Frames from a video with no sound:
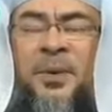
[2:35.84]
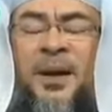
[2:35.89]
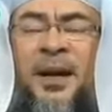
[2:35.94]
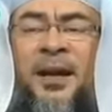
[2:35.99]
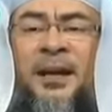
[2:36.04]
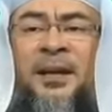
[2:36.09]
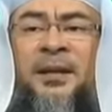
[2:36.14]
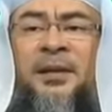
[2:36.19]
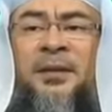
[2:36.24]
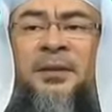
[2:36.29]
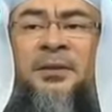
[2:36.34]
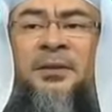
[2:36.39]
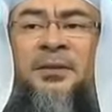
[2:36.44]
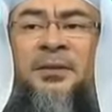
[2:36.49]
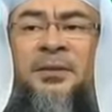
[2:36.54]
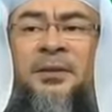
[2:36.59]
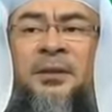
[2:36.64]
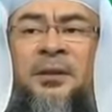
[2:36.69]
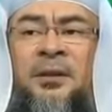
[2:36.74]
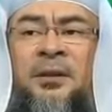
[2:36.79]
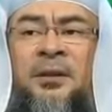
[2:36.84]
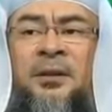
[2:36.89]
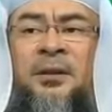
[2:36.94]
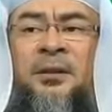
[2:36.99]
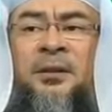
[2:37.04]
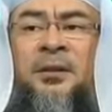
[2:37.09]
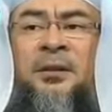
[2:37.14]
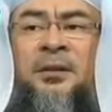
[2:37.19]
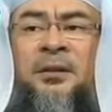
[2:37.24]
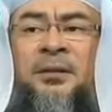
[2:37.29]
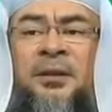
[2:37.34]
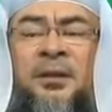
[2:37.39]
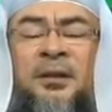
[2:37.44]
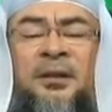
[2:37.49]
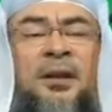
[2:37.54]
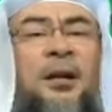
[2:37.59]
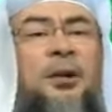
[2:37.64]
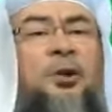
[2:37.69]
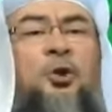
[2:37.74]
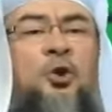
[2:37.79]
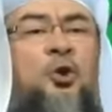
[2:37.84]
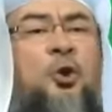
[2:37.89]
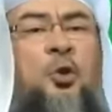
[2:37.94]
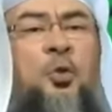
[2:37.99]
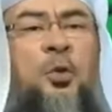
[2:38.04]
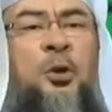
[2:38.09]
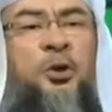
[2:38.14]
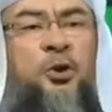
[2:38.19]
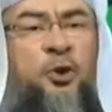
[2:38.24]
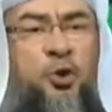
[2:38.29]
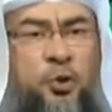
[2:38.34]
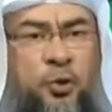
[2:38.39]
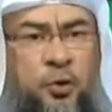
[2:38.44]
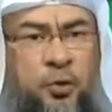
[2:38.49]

the companions did not know